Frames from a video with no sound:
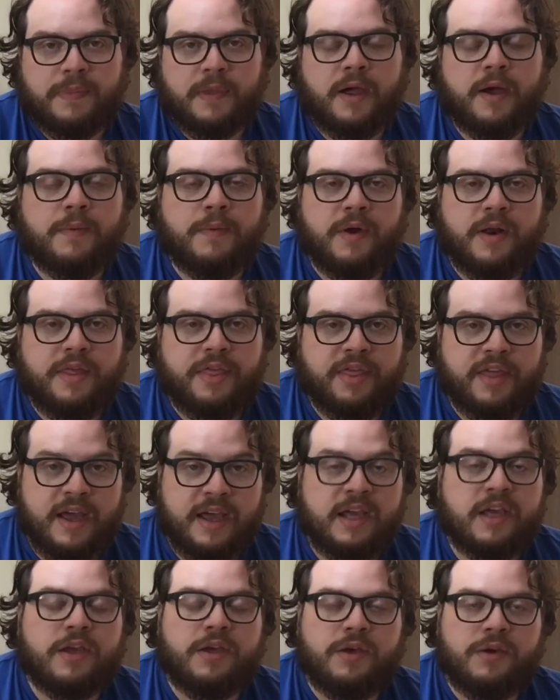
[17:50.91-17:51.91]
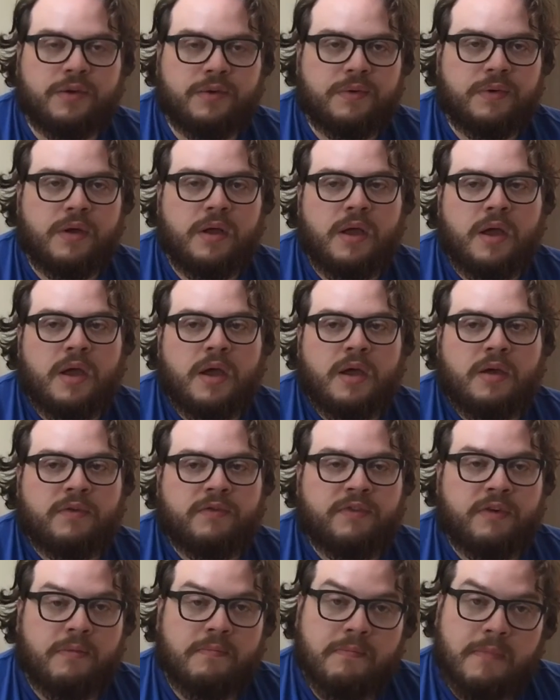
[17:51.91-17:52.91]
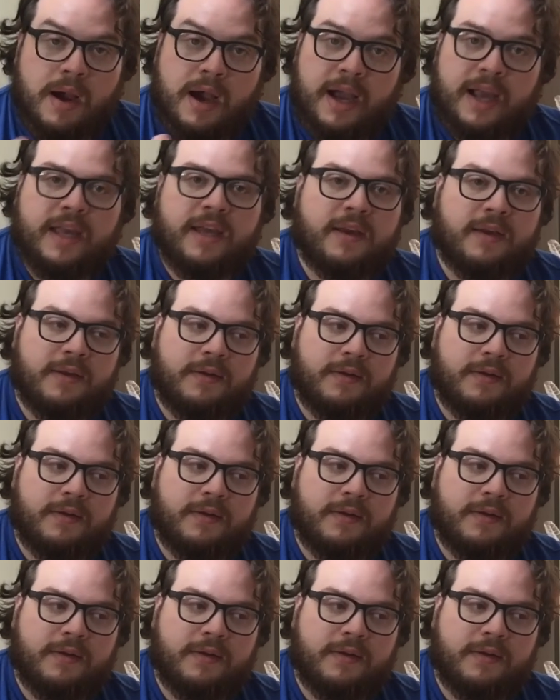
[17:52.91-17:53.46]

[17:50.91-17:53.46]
I want to thank you from my